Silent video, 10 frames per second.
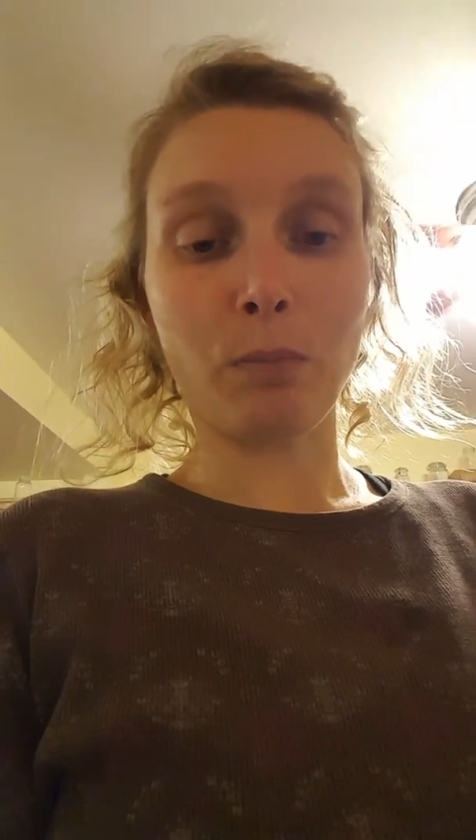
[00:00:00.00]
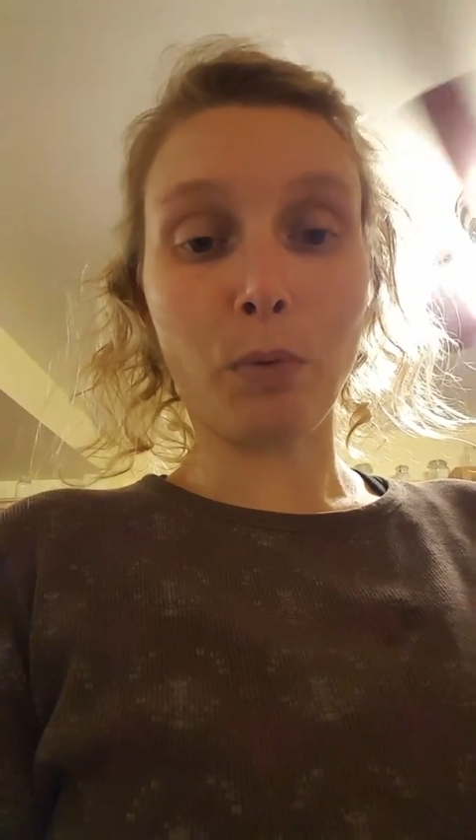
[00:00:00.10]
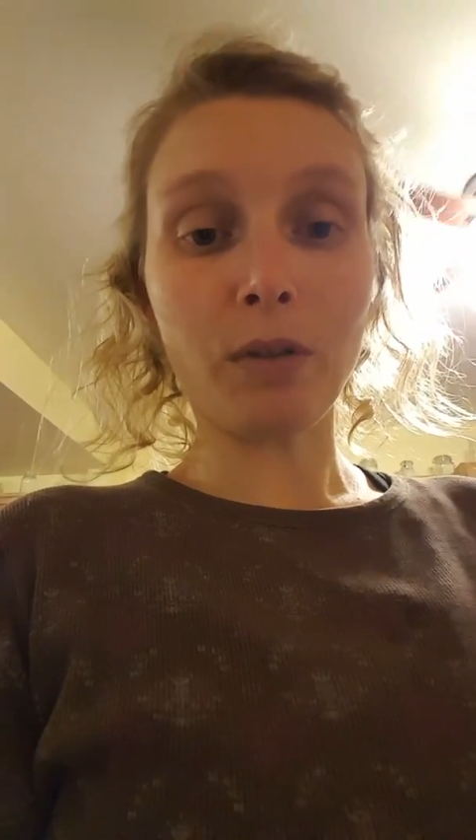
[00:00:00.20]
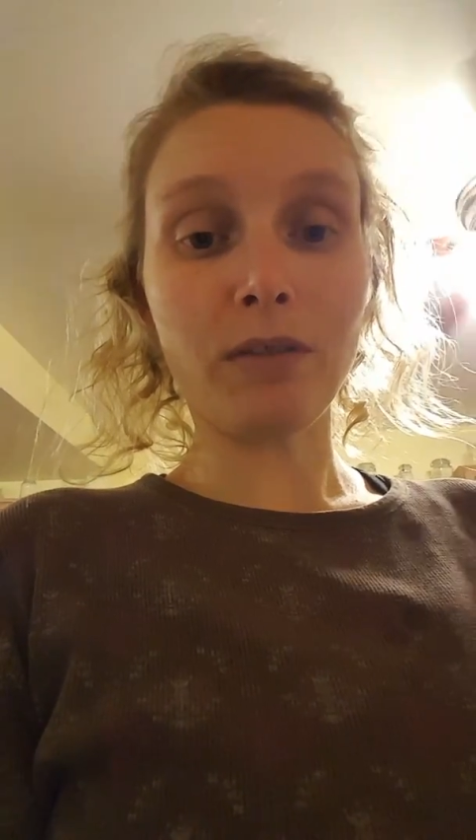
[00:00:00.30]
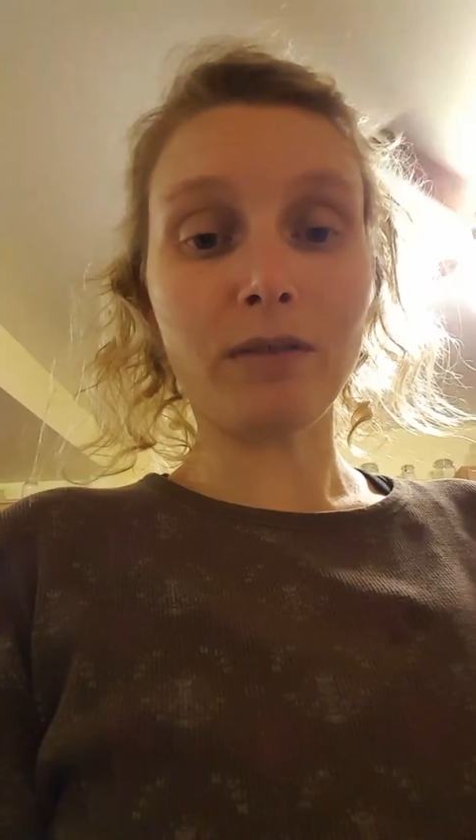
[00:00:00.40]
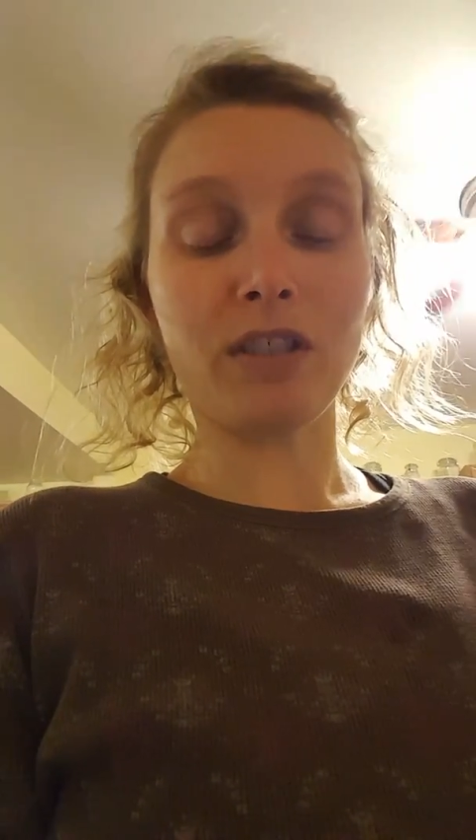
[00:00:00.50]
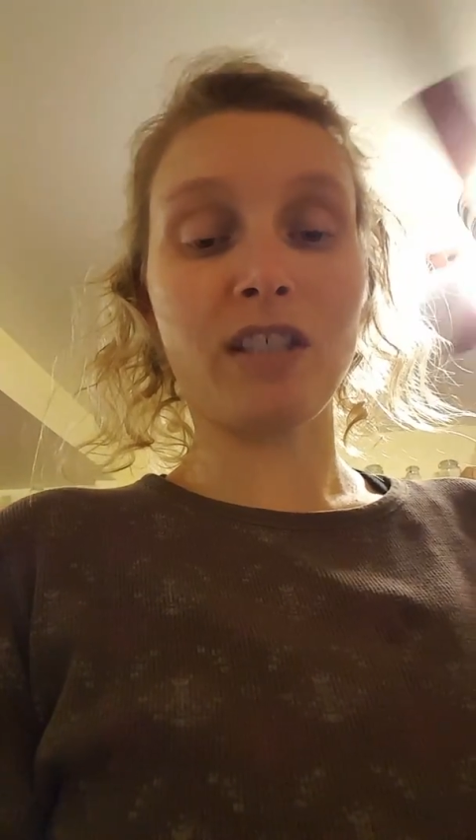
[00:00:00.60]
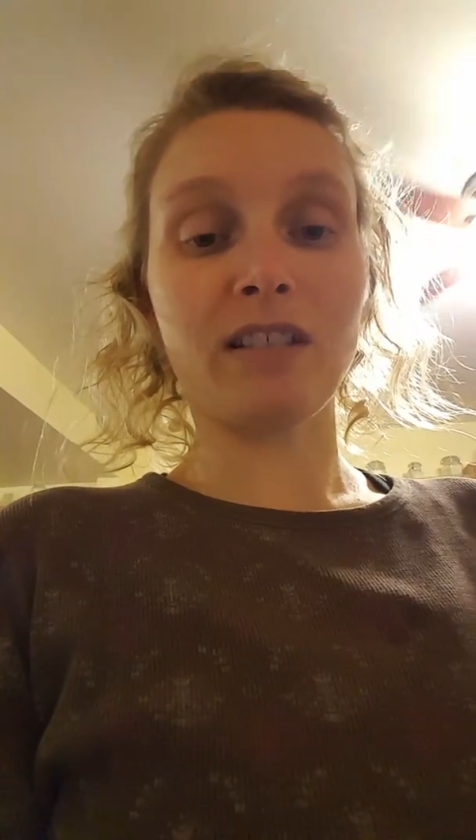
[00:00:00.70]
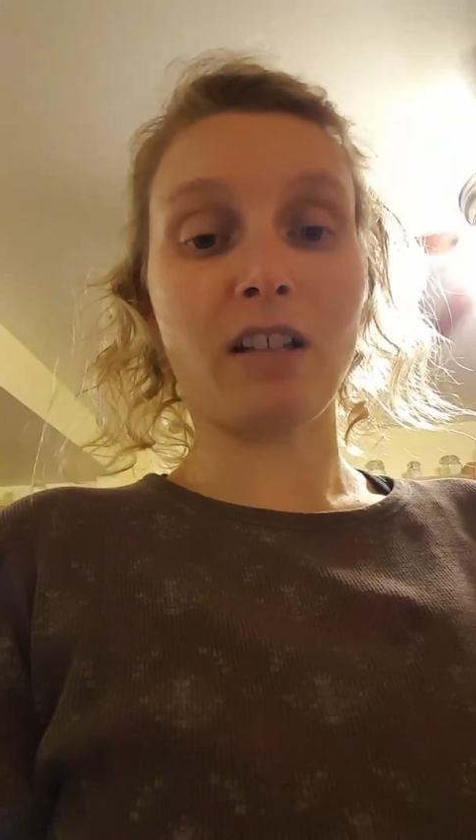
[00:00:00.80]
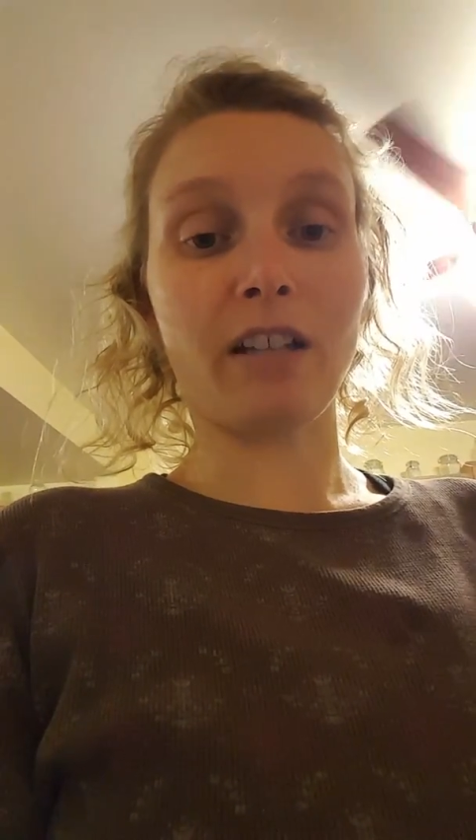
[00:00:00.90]
pour through a
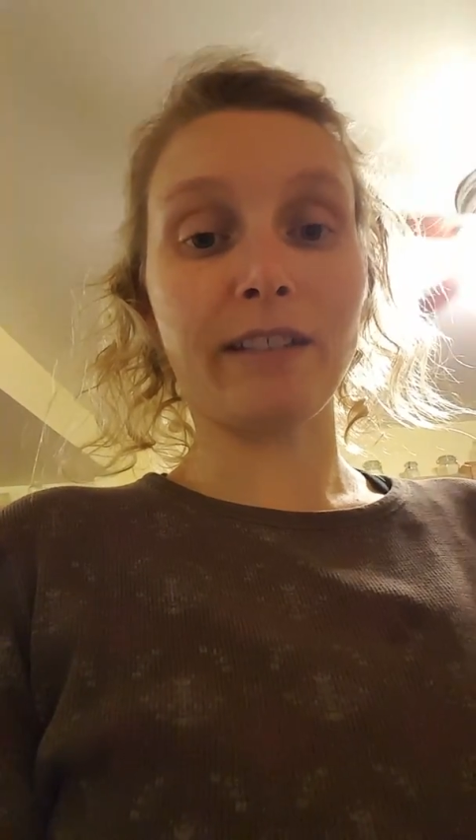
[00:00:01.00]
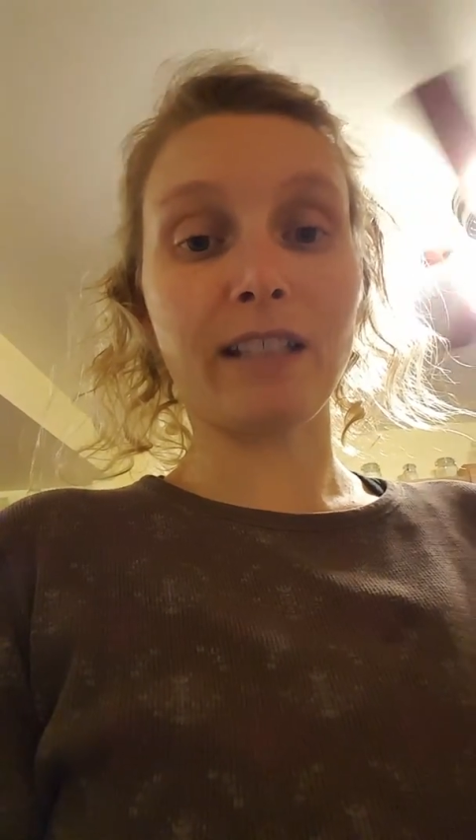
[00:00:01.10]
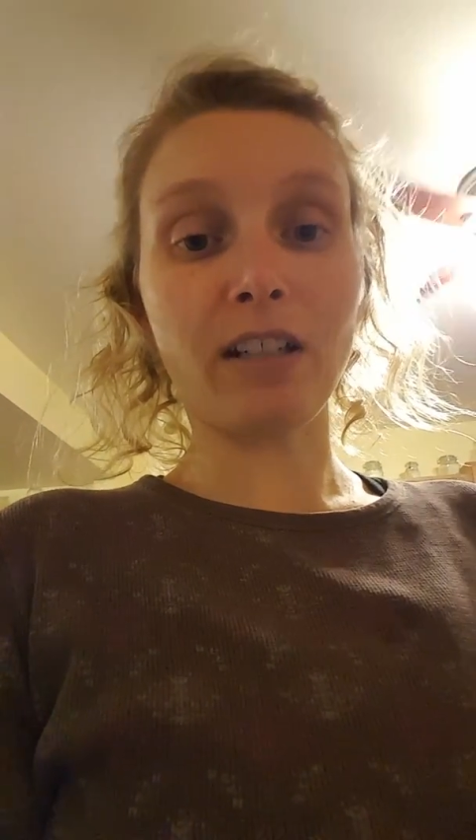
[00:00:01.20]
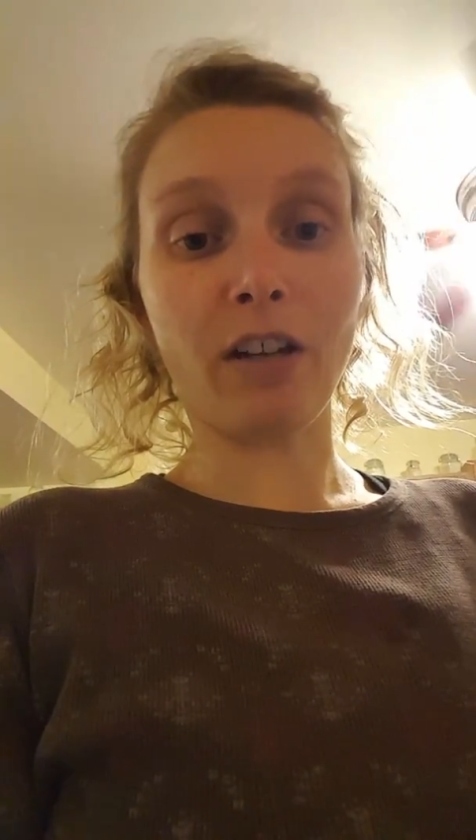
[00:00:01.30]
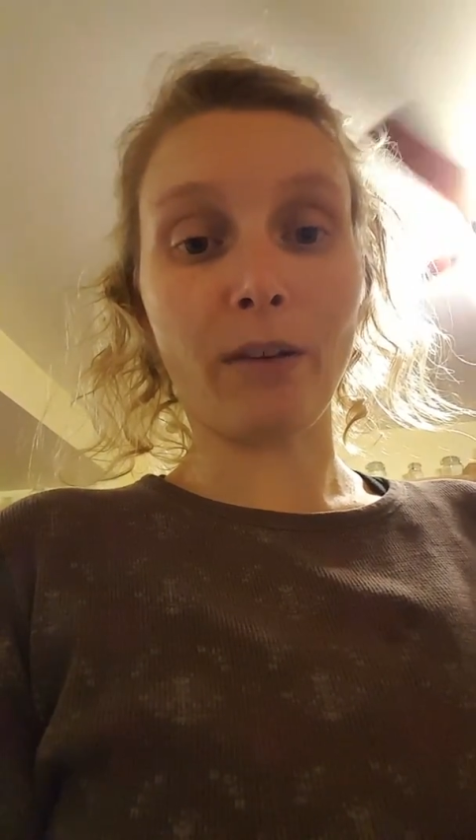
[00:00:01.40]
cheesecloth to get all